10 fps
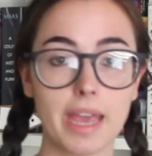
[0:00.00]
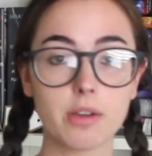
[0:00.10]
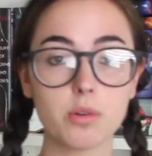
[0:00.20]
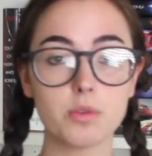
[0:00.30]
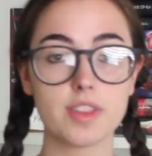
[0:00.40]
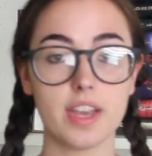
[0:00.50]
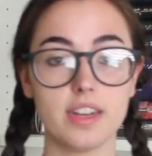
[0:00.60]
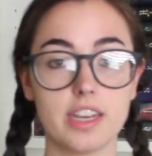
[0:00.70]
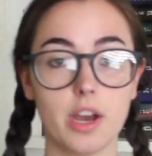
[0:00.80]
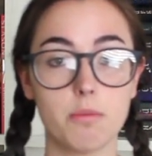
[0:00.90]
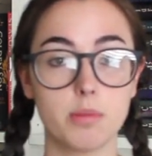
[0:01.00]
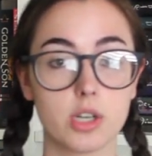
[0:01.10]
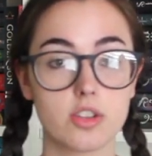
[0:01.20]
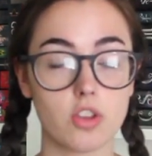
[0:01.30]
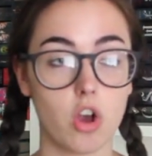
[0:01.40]
Penguin was handing out
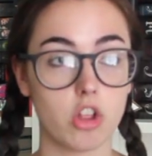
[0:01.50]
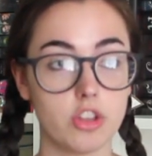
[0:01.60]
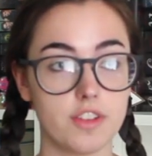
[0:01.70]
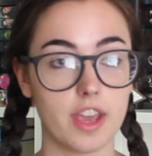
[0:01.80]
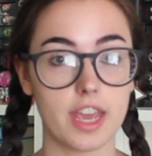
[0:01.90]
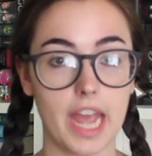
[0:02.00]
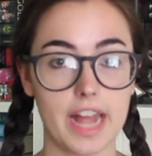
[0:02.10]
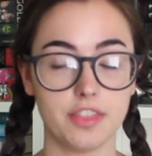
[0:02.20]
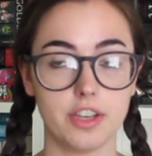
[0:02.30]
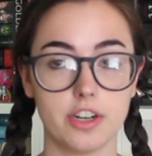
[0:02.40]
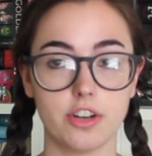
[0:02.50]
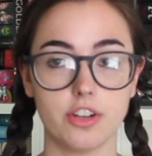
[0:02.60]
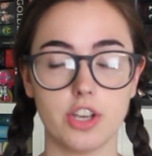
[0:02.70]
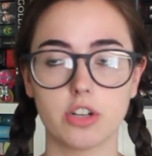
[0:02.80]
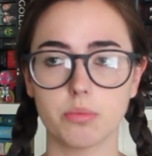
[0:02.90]
books all day at their
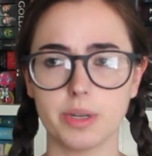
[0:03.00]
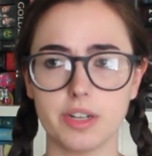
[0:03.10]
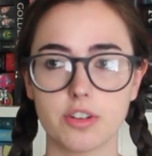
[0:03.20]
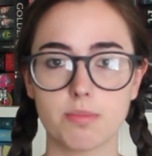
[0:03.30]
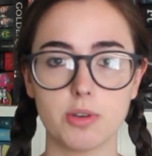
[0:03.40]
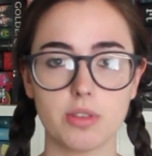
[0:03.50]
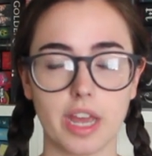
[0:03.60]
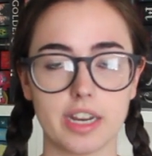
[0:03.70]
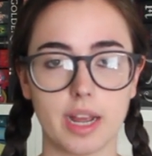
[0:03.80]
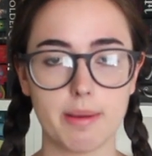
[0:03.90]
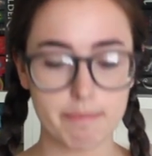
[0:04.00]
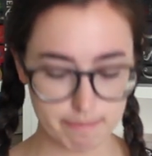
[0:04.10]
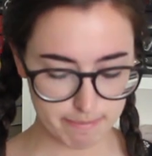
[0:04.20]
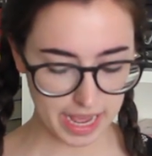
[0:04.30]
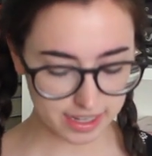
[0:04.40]
young readers booth and I
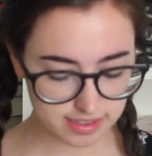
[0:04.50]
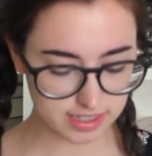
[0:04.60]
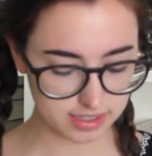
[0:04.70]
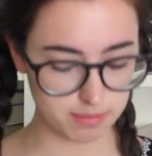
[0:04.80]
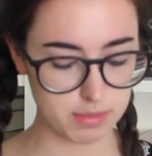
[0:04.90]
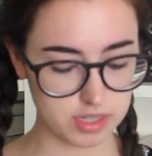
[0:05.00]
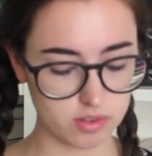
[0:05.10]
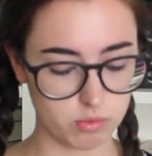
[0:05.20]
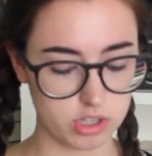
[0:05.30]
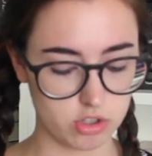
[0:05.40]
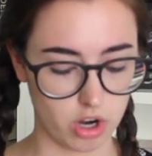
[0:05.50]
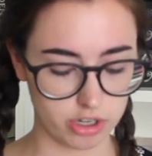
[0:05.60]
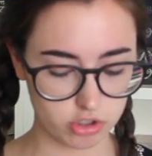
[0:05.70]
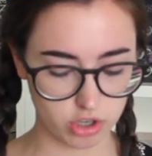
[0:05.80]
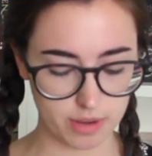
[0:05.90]
accidentally missed one of the
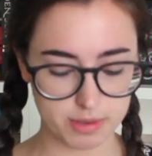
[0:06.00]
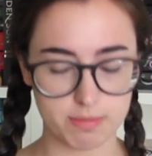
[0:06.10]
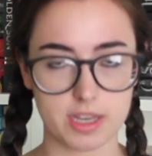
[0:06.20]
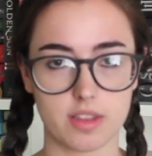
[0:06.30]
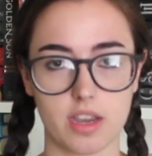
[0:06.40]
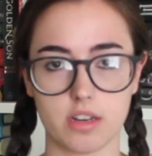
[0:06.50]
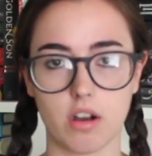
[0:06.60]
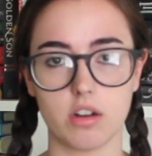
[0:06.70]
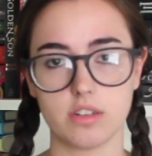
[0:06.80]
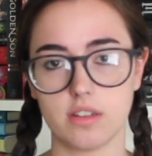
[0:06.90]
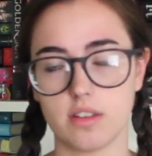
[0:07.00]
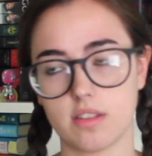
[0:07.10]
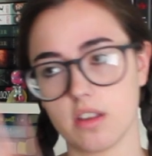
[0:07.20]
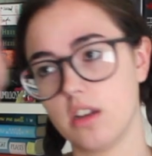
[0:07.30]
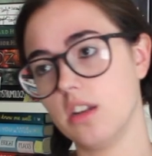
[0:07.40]
ARC drops because I had gone to this
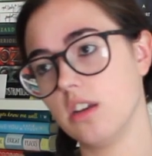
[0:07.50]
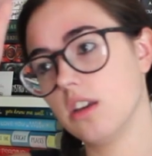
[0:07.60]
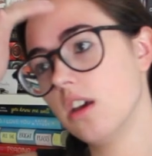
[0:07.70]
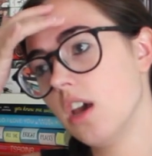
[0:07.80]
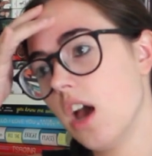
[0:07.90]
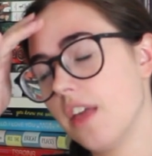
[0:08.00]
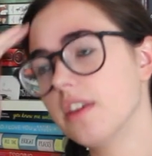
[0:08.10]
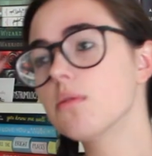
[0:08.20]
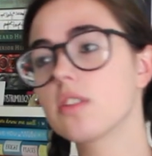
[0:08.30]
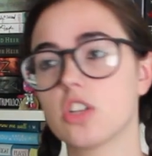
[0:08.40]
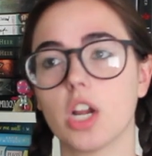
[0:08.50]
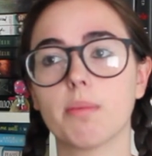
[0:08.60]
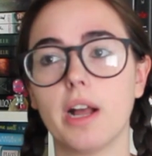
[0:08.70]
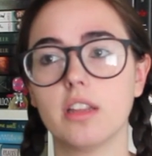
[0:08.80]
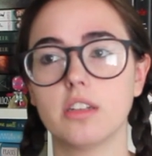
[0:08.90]
signing. I think it was the Chuck
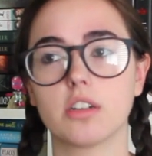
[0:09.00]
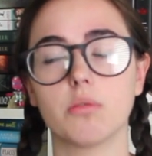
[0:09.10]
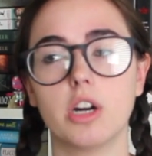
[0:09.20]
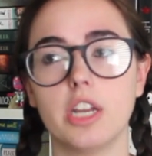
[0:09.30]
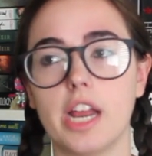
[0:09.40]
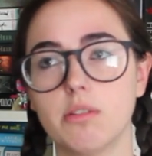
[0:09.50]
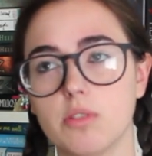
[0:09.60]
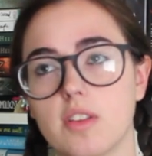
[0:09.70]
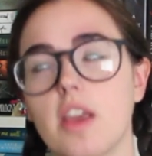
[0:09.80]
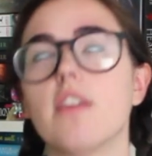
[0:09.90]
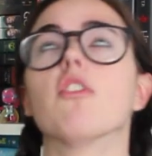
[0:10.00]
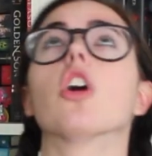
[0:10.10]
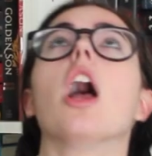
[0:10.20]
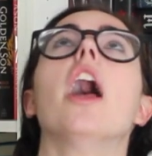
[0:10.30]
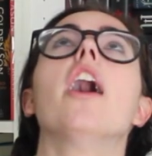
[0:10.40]
Palahniuk one and it was taking
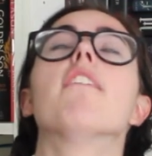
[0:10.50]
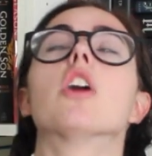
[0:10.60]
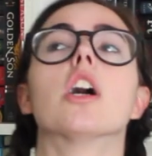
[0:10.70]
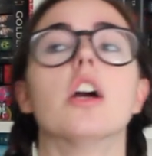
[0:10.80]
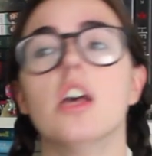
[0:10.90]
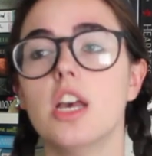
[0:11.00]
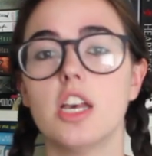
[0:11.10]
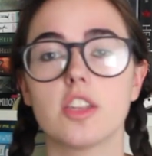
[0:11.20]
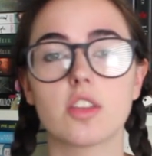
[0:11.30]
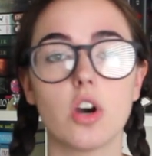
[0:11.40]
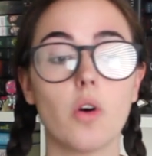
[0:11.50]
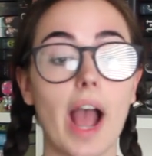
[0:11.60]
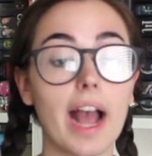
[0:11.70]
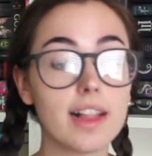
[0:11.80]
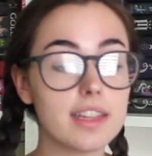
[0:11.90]
forever so
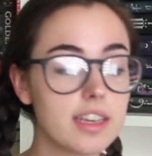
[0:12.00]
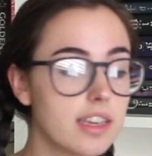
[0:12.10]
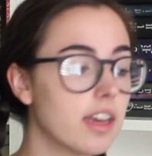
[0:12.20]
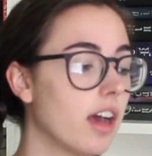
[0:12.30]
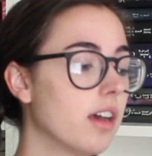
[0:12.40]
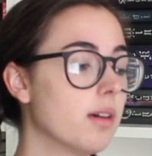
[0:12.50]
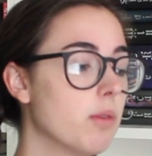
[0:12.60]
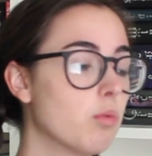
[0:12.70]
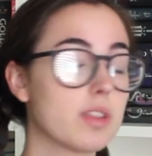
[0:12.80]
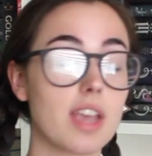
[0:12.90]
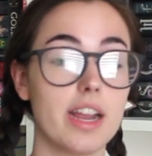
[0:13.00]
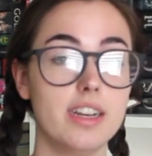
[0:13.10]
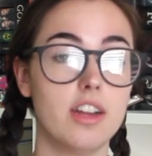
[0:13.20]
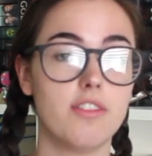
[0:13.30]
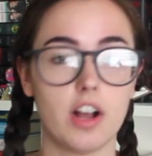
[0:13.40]
Allie um, was kind
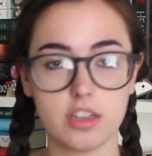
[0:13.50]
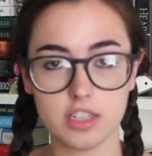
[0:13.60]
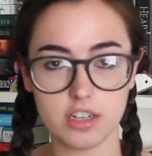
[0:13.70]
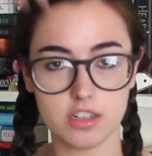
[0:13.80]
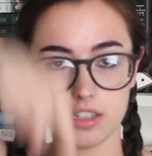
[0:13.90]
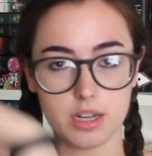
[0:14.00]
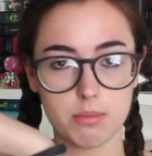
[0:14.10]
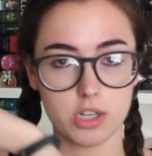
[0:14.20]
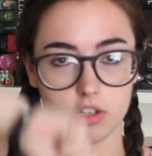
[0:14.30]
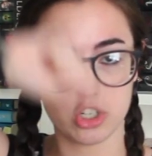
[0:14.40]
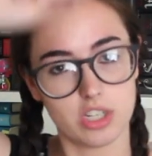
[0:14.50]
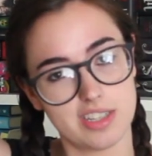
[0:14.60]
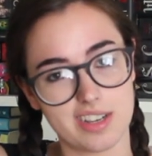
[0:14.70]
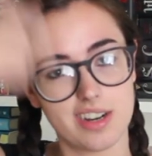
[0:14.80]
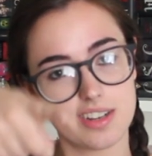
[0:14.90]
enough, I'll link her down below because
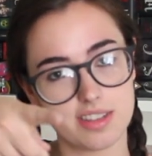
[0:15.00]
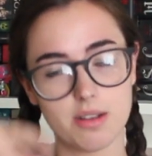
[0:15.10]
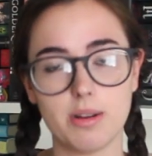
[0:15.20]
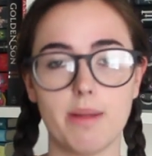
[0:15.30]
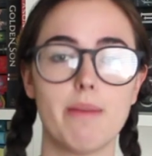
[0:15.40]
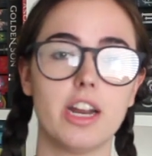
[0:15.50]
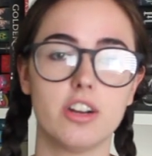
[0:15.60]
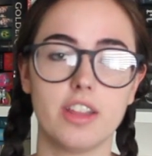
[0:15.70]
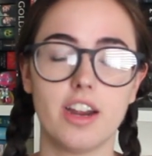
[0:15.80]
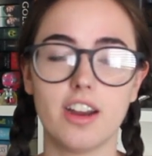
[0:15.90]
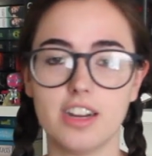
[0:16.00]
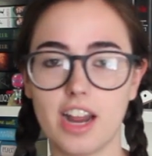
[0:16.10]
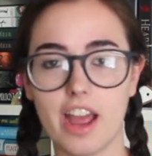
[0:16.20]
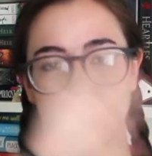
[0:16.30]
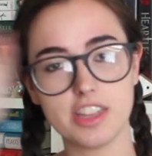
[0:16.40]
she's awesome and I met her there and
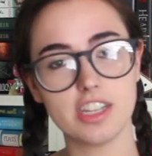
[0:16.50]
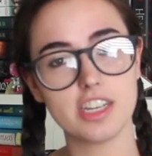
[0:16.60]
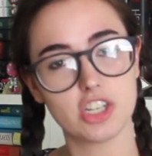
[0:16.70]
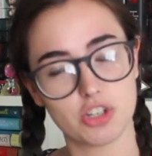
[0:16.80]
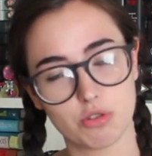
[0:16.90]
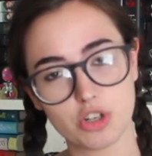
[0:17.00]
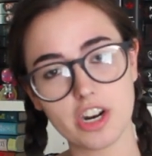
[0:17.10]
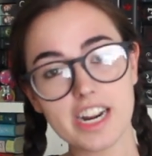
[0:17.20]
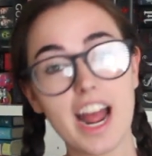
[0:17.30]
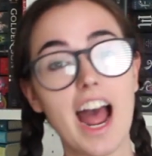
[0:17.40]
everything and she was great.